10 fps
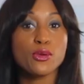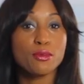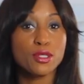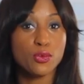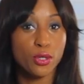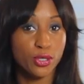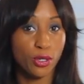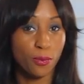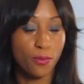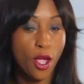woman's
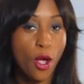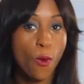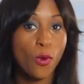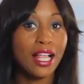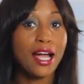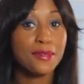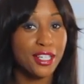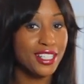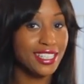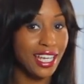wardrobe. Well, I'm
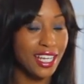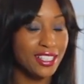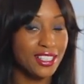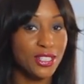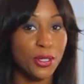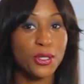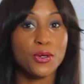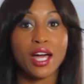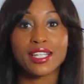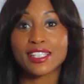here today to show you how to